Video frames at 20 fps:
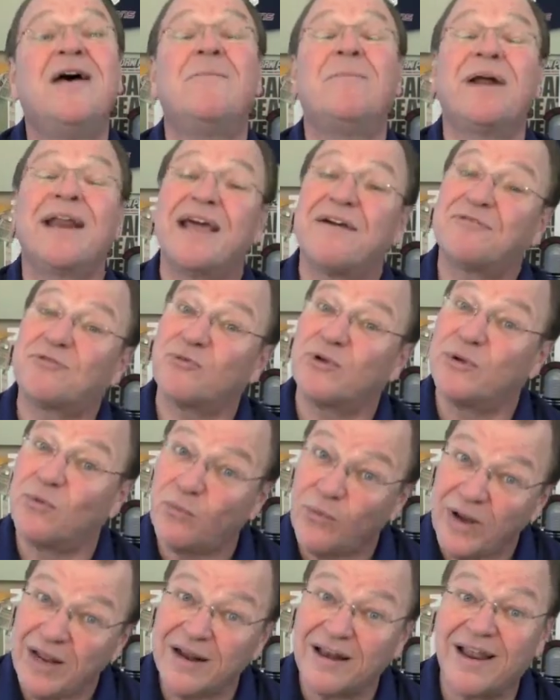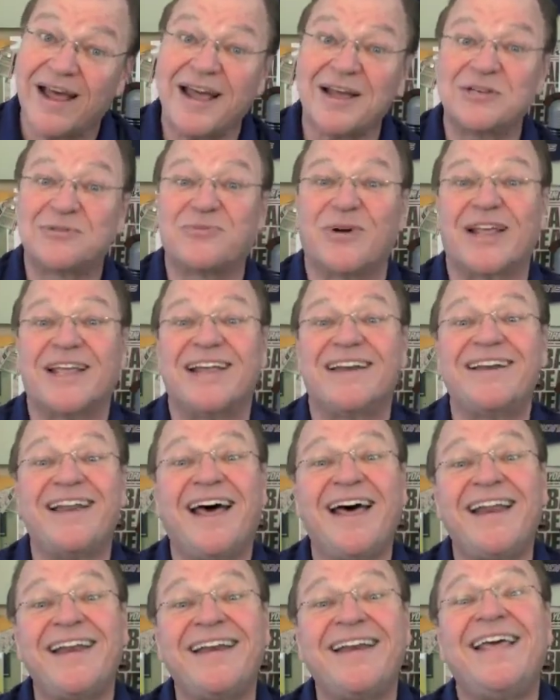But after he realized what he had
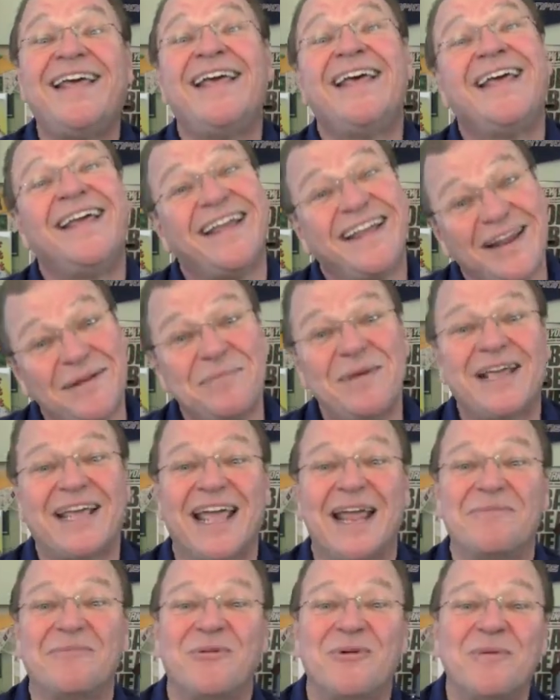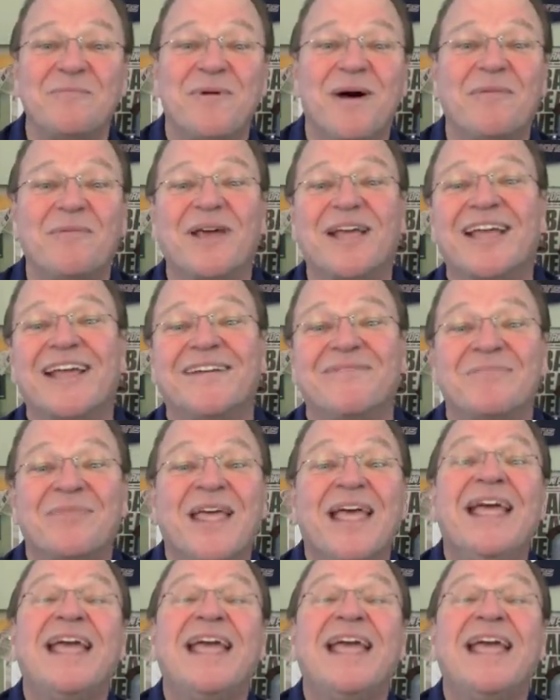done, he became a Republican.